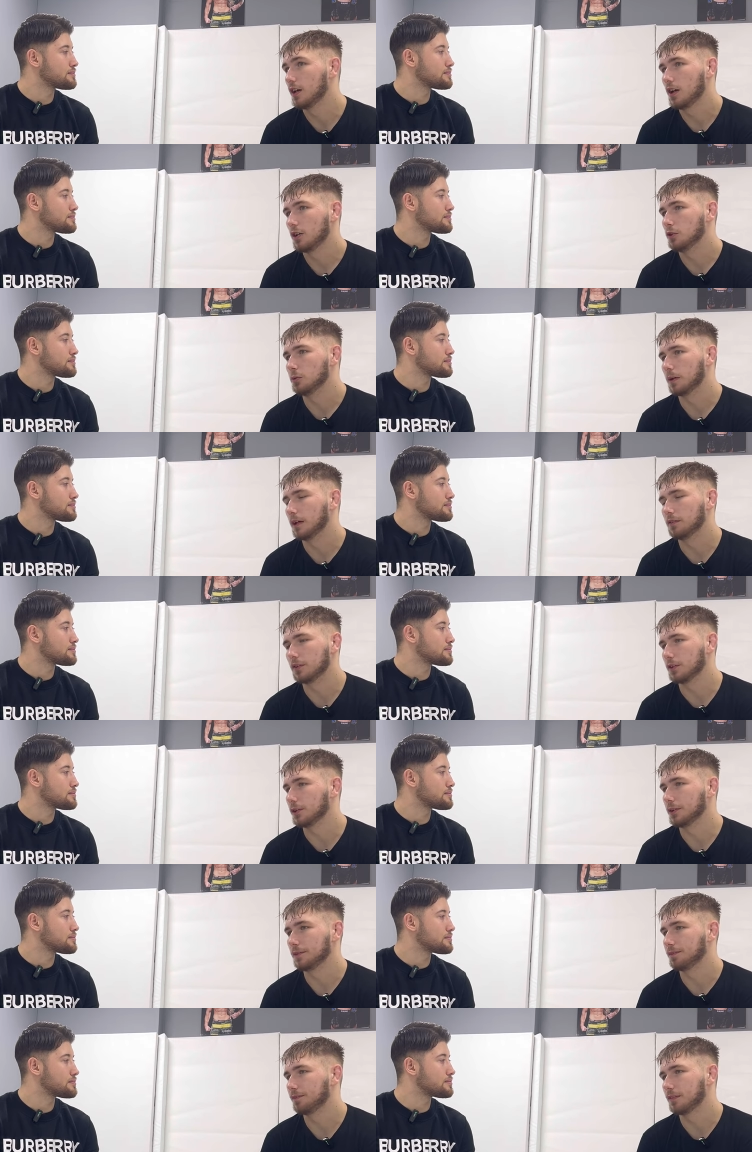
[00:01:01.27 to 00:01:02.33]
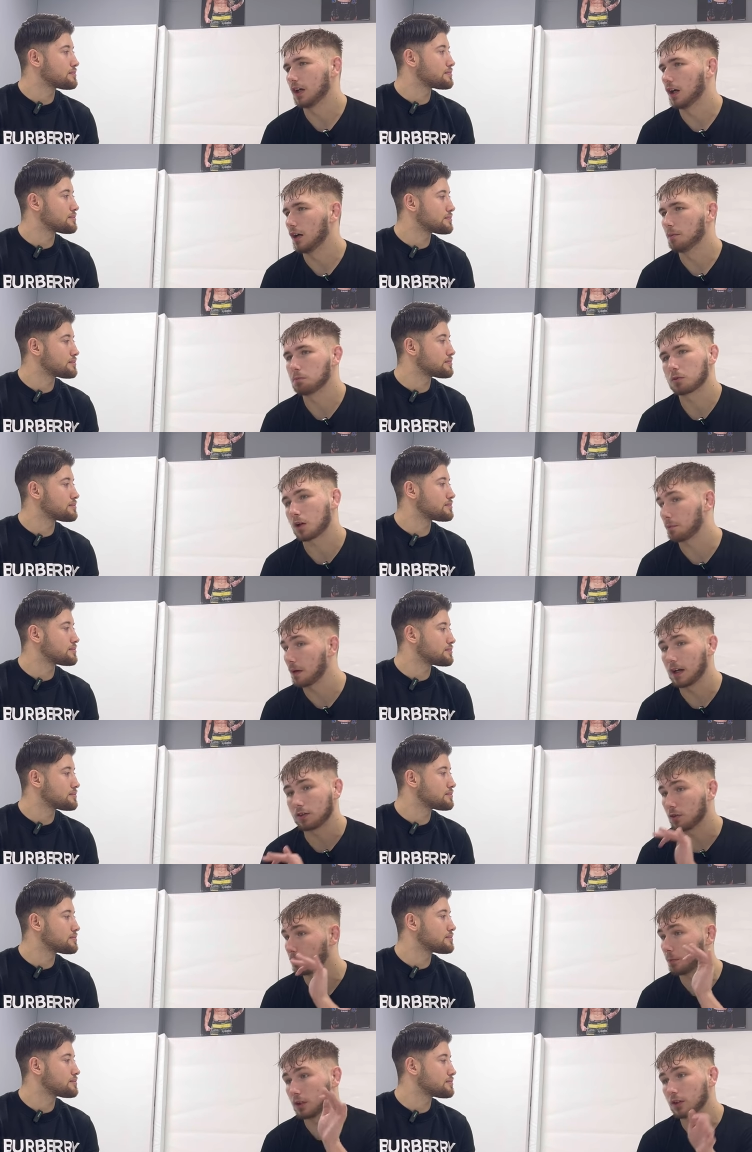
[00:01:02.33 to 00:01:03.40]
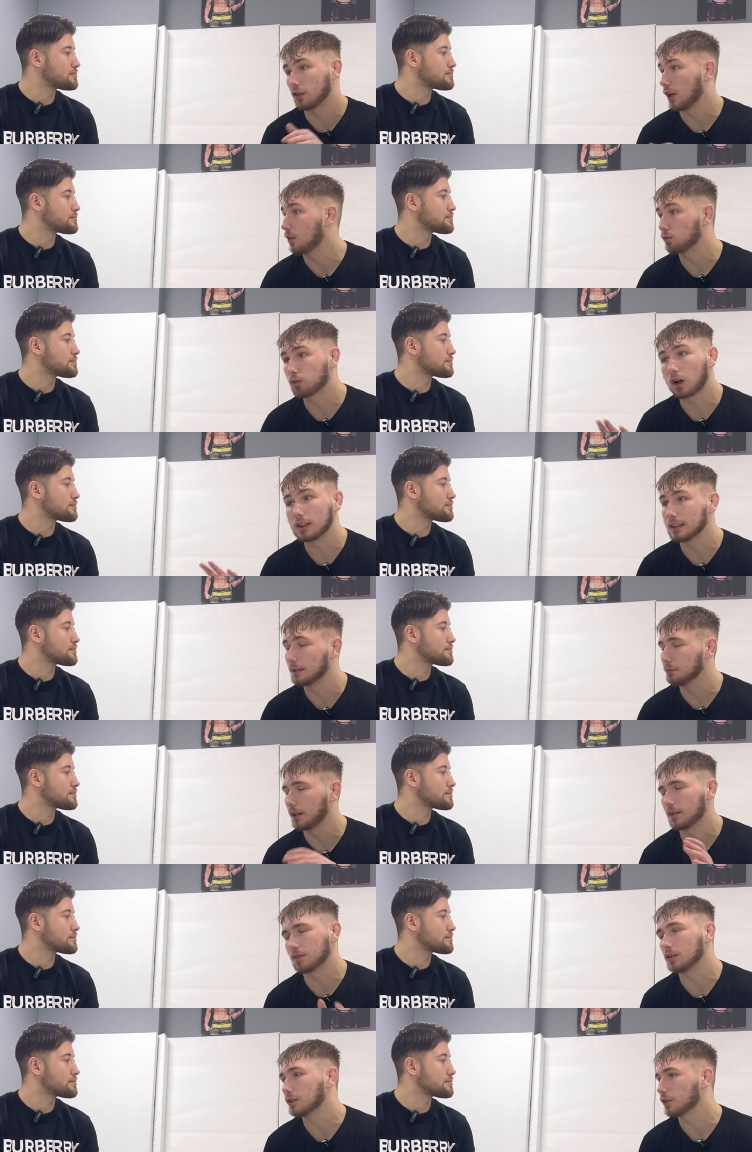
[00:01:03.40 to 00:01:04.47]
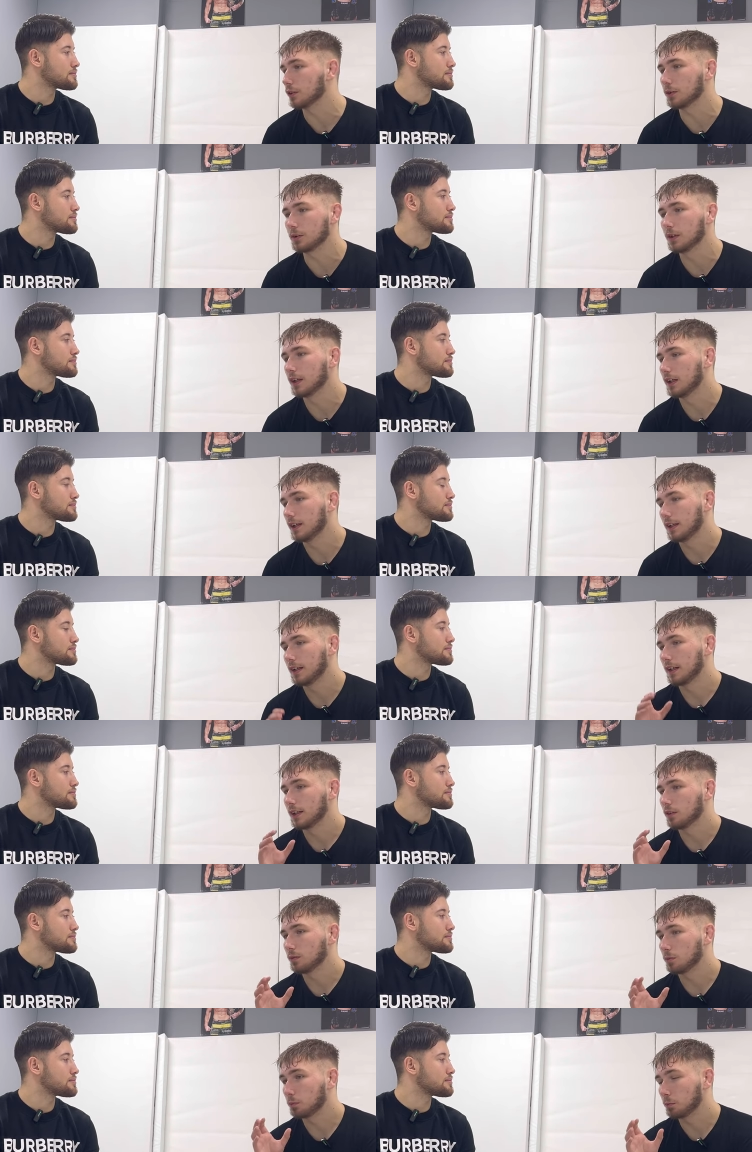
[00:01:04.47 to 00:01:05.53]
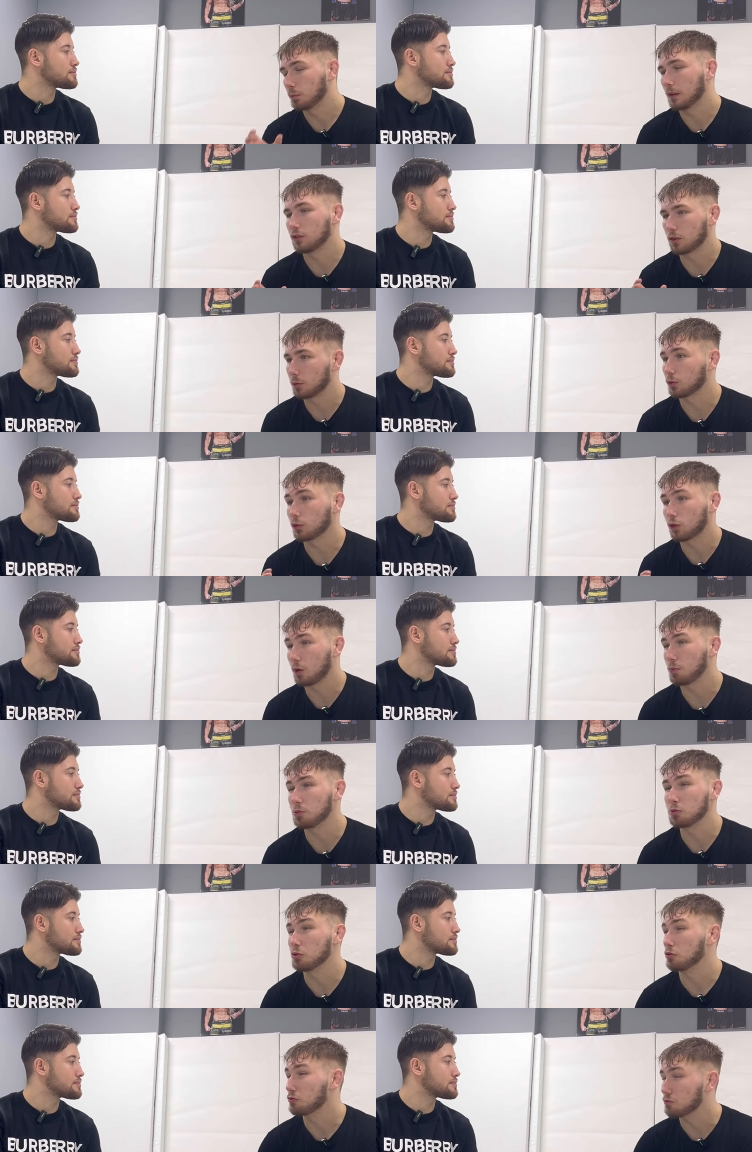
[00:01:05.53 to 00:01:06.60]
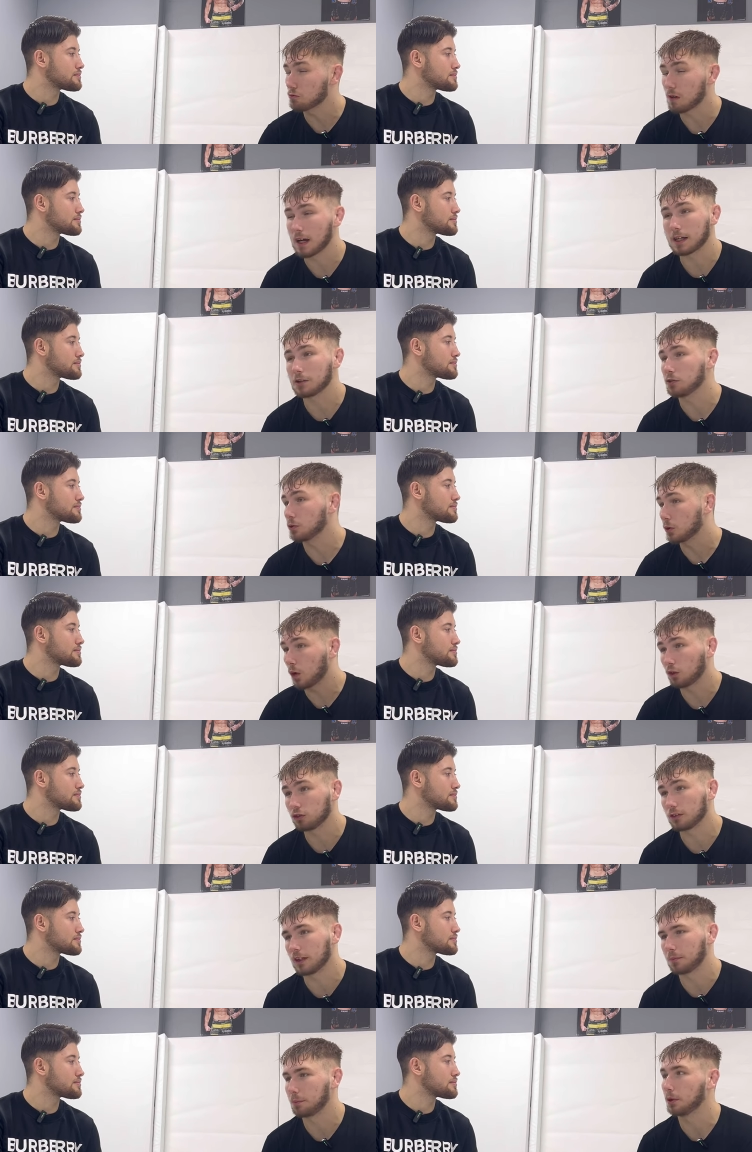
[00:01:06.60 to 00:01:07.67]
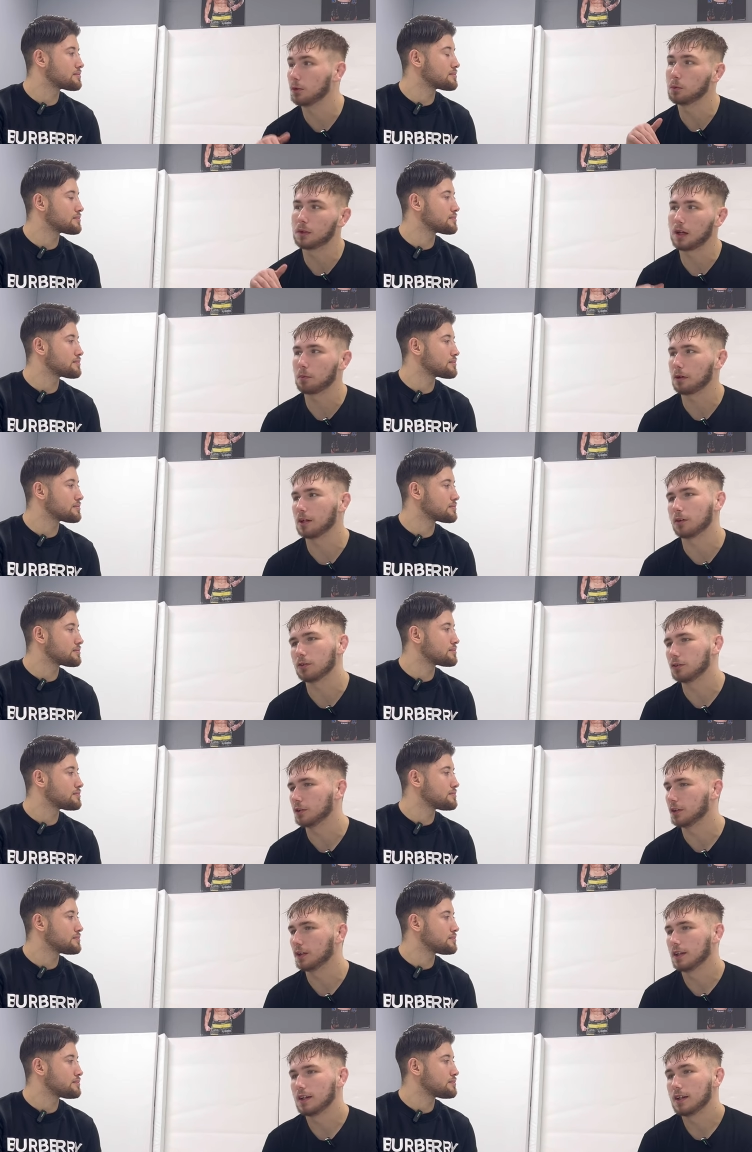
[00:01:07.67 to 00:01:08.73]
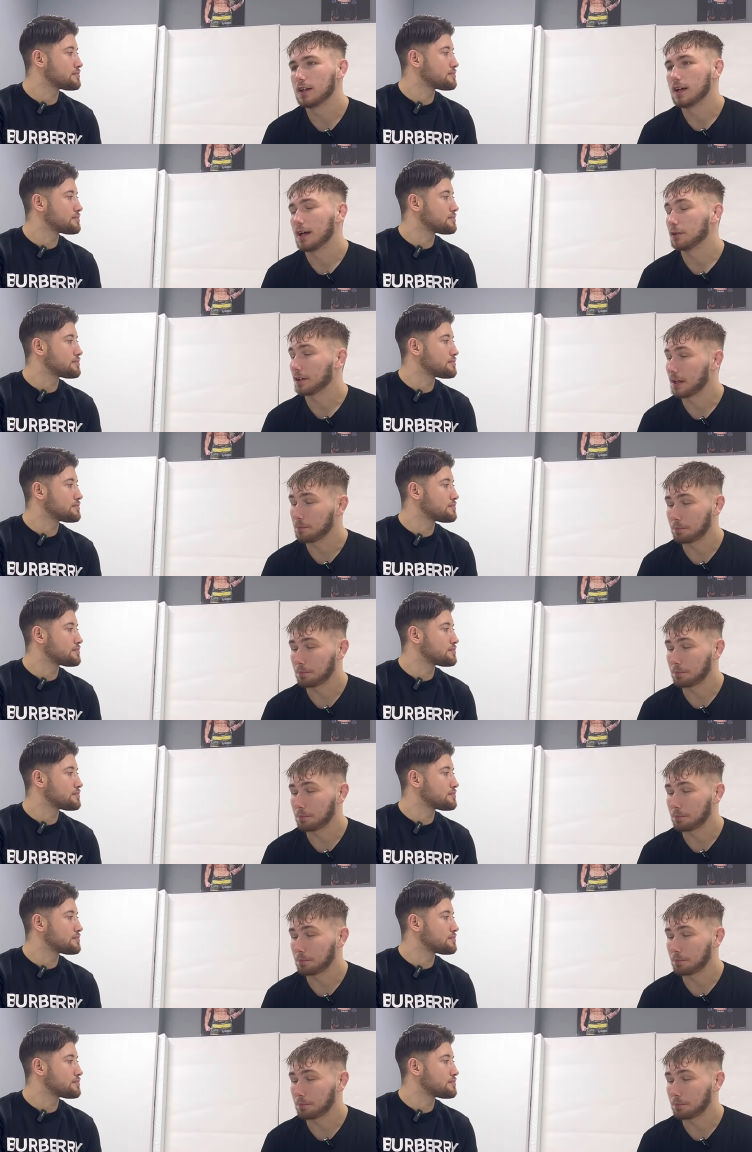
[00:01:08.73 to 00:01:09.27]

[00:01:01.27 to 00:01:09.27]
Speaker 1: you will ever do. Um, compared to Muay Thai, running, whatever you do, when someone's on top of you, just dragging you constantly down, putting all their weight on you, and you're getting